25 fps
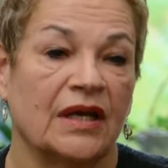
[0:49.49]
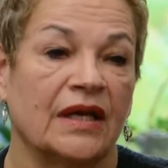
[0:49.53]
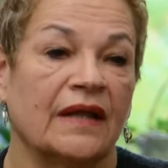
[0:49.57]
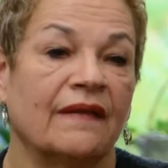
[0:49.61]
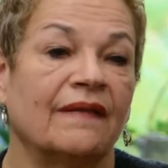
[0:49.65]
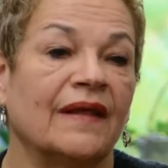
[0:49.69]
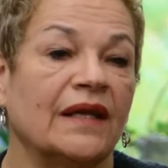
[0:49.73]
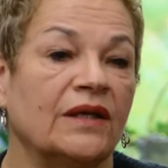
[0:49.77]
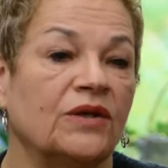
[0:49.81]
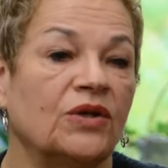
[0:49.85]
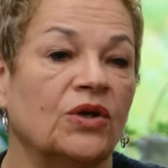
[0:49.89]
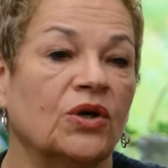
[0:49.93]

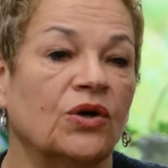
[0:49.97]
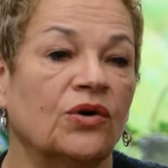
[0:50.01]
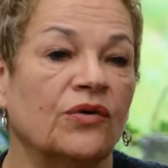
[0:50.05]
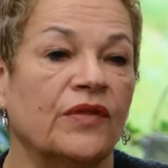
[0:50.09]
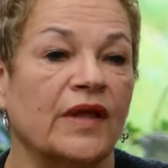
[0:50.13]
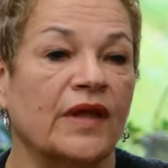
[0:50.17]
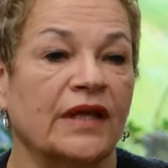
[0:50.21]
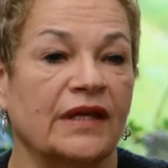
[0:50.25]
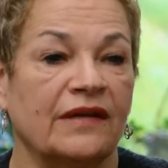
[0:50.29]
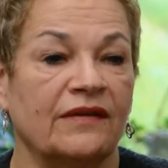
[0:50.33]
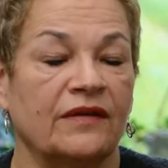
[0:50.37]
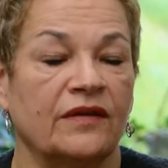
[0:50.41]
And they knew
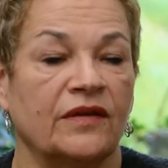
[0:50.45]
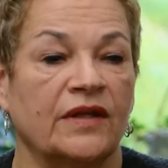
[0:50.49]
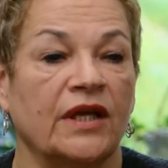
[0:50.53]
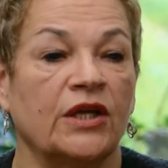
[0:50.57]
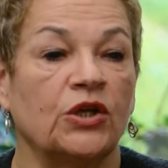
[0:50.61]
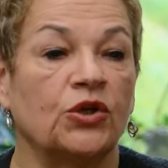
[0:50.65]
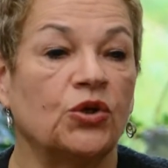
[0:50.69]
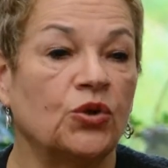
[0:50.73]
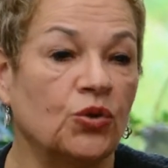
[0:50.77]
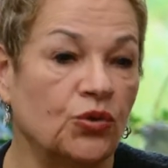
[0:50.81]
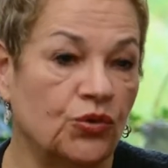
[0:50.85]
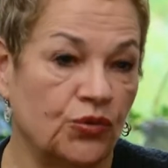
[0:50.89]

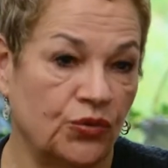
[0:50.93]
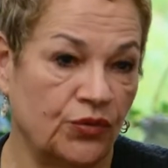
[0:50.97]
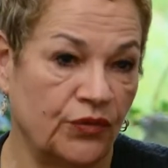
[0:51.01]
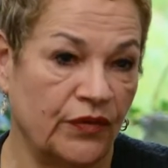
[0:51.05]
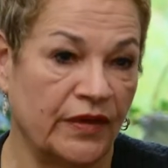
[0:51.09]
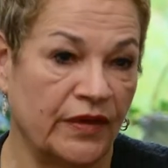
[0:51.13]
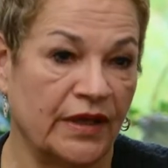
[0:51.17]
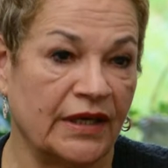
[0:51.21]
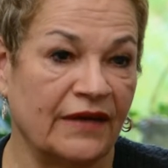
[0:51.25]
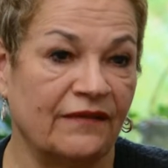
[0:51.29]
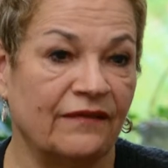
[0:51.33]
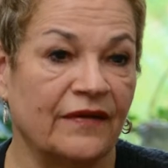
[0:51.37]

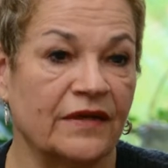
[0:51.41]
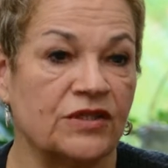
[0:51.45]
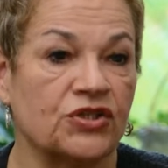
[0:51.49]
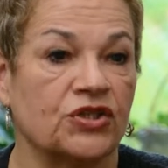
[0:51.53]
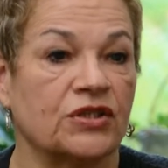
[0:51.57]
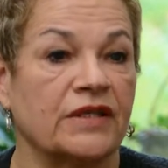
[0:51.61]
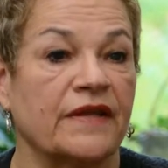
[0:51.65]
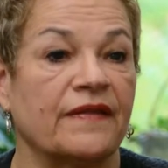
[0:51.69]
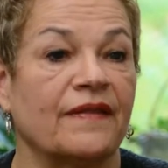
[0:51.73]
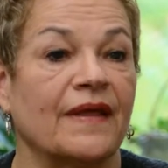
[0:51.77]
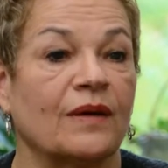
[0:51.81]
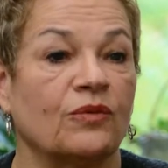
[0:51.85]
that
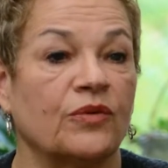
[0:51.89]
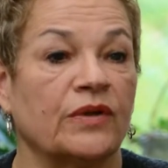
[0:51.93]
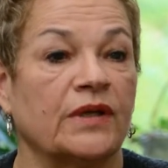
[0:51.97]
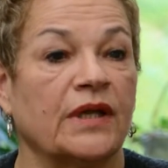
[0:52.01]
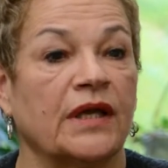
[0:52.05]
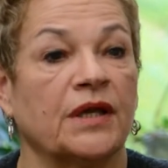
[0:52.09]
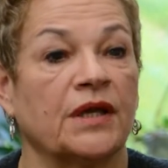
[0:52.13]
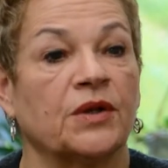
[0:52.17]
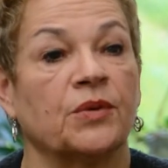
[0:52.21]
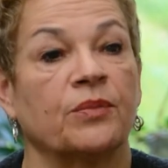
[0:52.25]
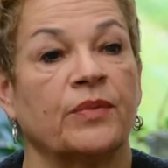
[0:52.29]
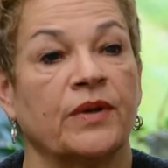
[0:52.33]
eventually they would
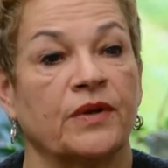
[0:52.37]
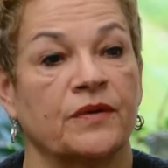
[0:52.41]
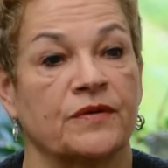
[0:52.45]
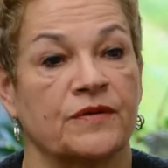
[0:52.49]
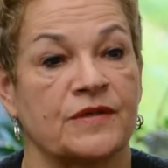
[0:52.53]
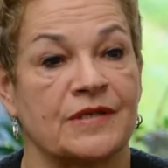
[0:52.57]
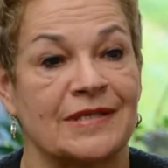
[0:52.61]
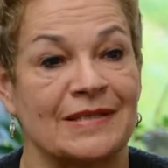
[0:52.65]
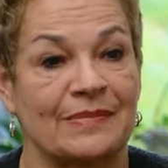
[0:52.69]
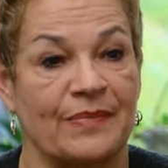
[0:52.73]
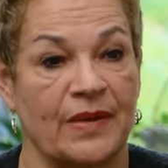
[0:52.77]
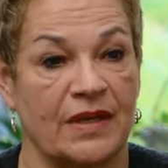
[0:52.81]
get a
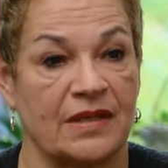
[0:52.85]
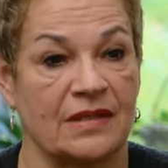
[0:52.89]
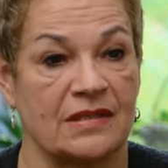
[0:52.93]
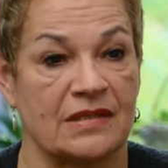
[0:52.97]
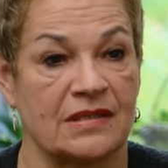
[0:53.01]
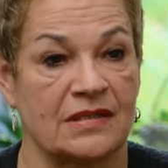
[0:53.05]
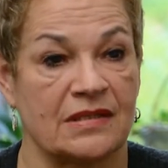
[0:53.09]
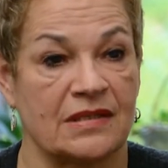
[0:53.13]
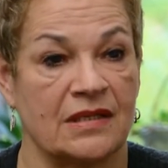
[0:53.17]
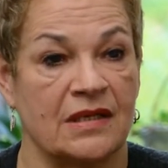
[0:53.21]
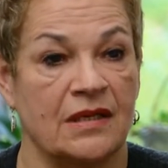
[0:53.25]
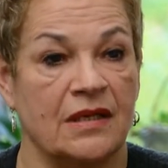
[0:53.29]
bigger
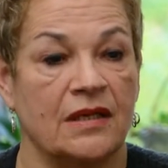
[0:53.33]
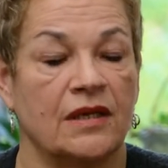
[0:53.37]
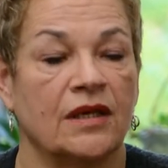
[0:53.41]
space.